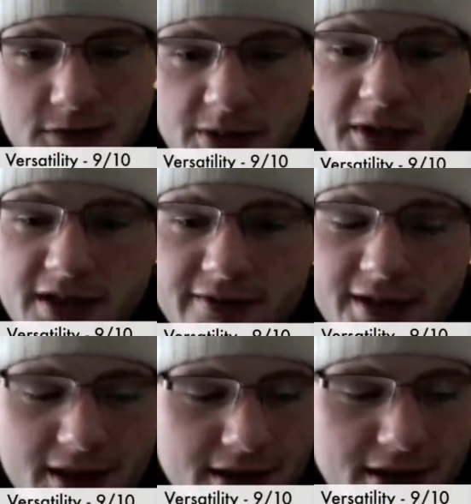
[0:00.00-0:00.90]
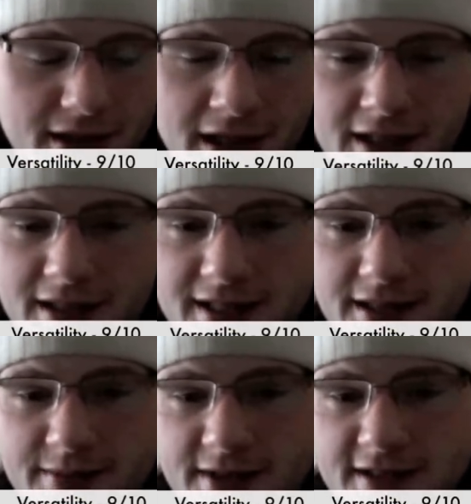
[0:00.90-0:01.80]
going to give it a 9 out of
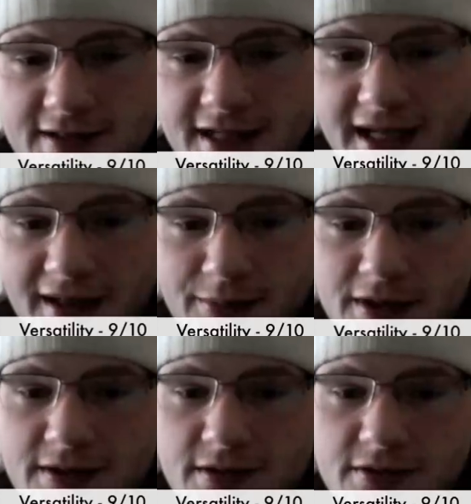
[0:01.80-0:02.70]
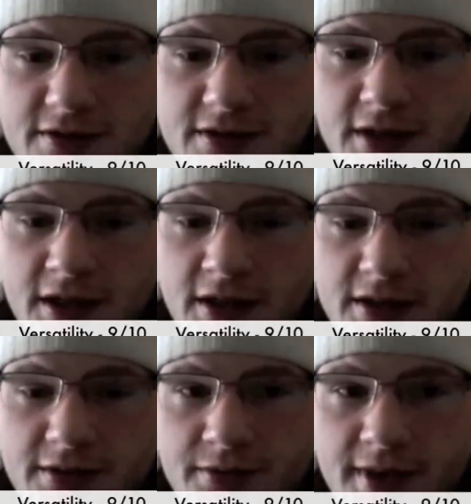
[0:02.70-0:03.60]
10 because it can be used
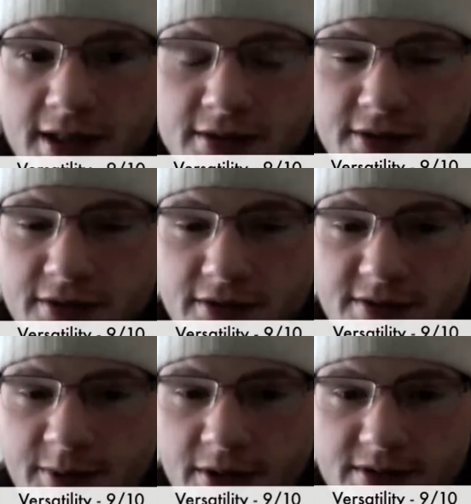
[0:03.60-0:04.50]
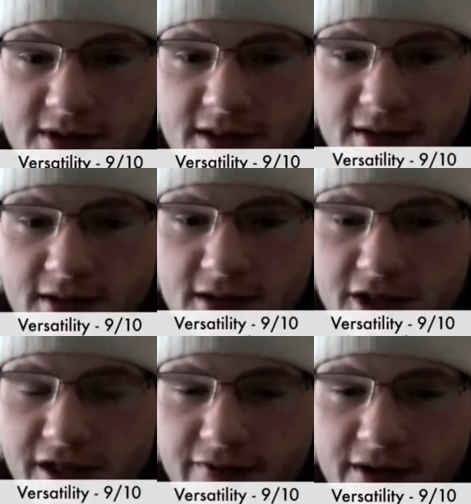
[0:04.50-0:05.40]
year-round due to its potency and
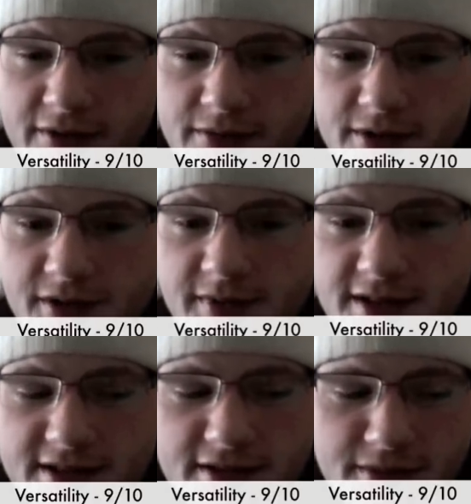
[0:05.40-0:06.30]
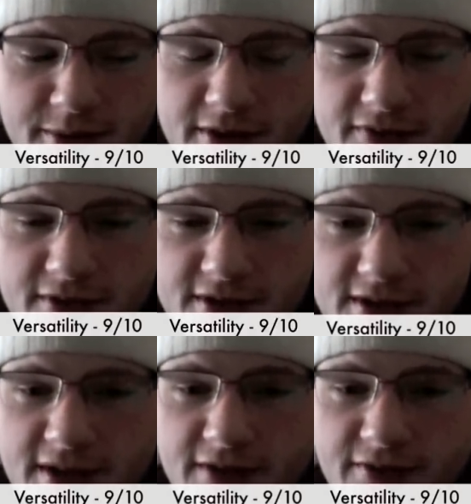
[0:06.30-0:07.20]
longevity, which makes it a pretty
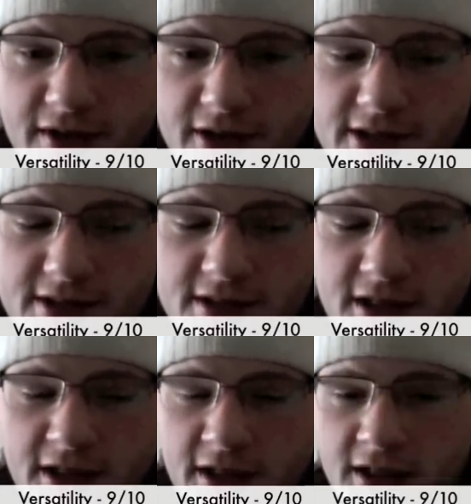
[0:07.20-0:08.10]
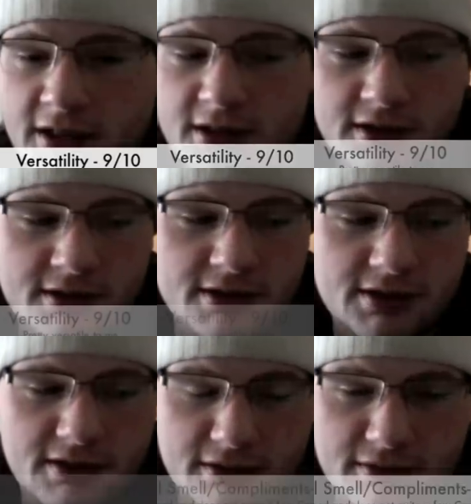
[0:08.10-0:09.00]
versatile fragrance.
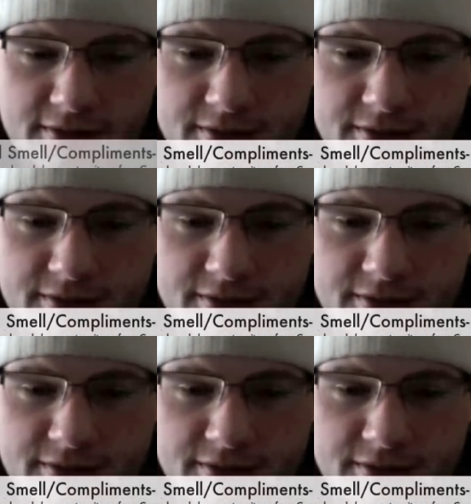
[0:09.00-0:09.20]
So,